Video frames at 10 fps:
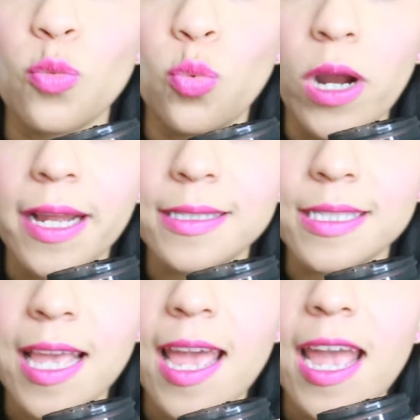
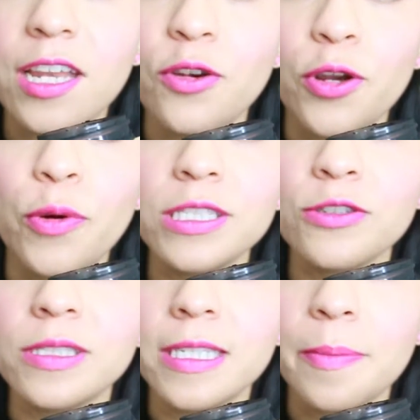wet and you're going
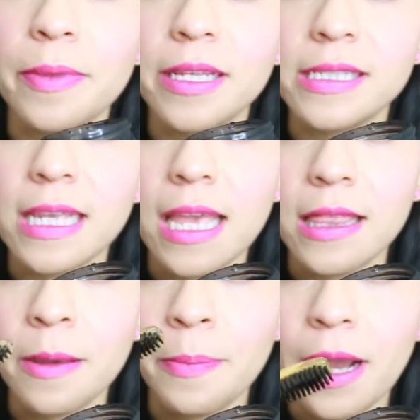to dip this
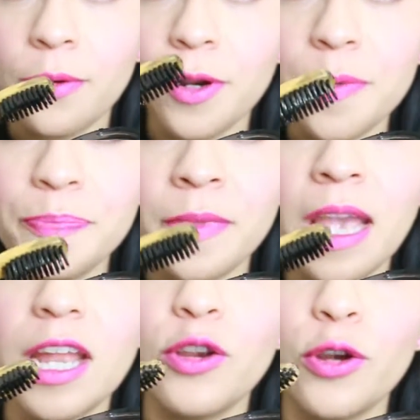in the powder
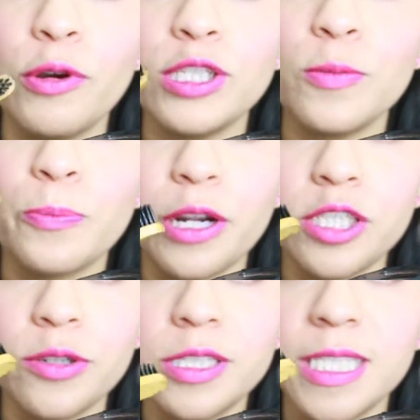and you're going to
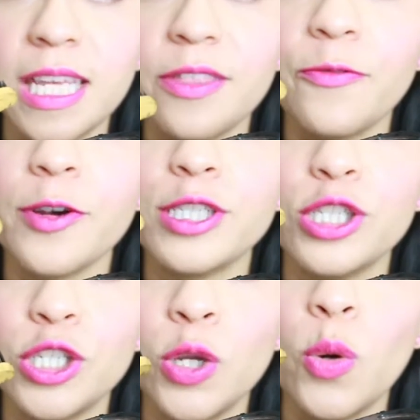brush your teeth for
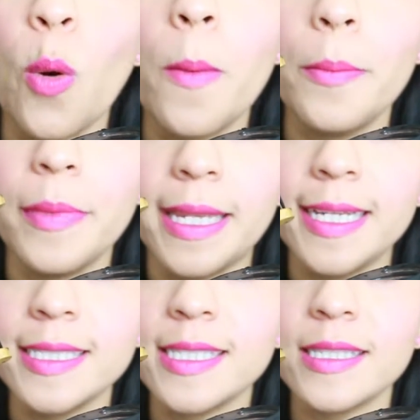two
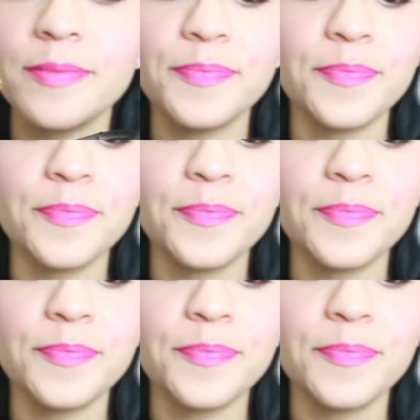minutes.